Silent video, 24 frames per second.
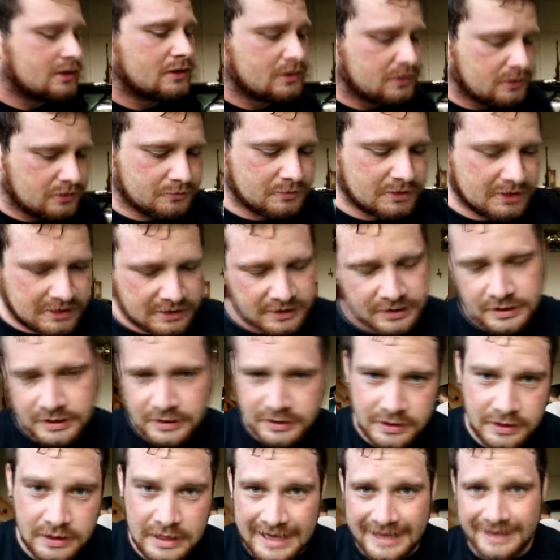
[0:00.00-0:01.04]

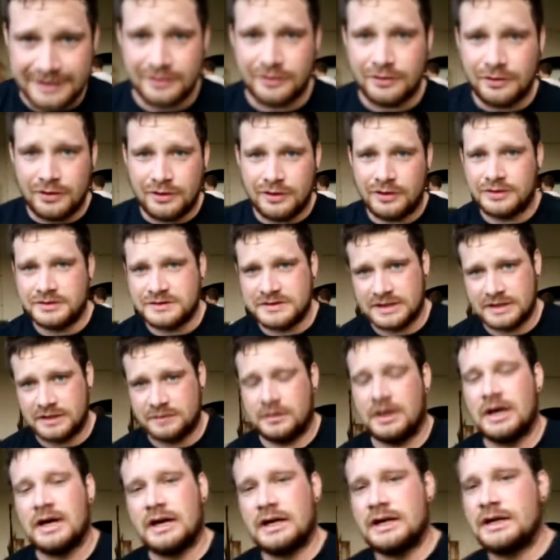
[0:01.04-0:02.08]
Humidity at an all-time
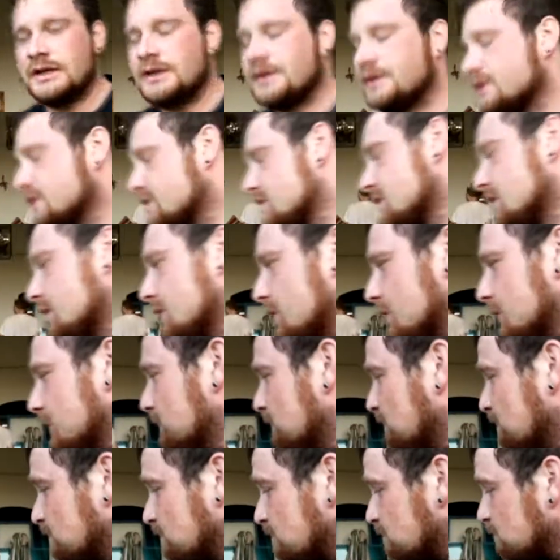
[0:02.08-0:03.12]
high. So
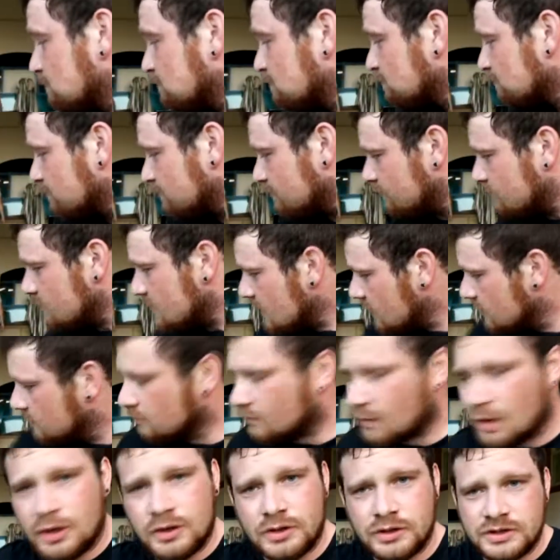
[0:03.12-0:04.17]

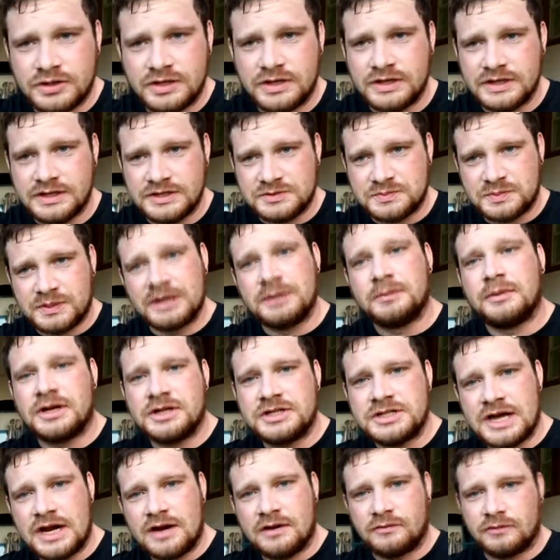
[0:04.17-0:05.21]
motor is pretty
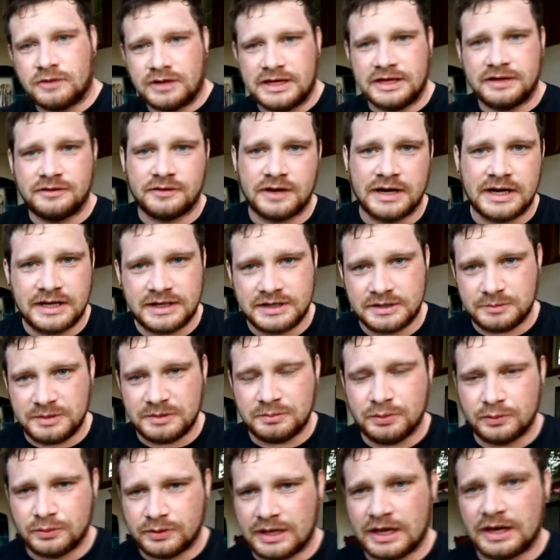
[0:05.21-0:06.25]
much getting ready to be
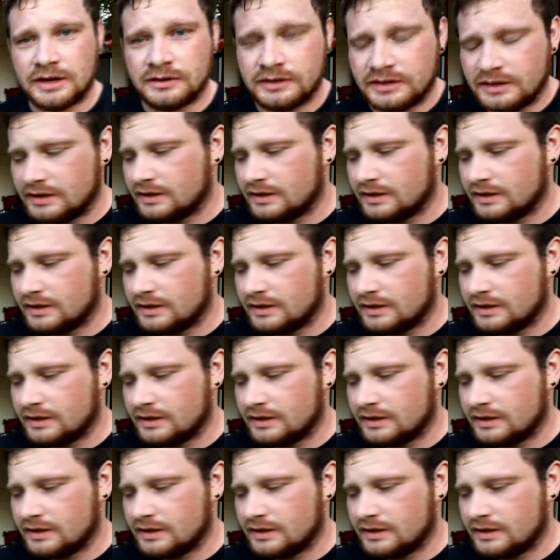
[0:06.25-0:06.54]
pulled out.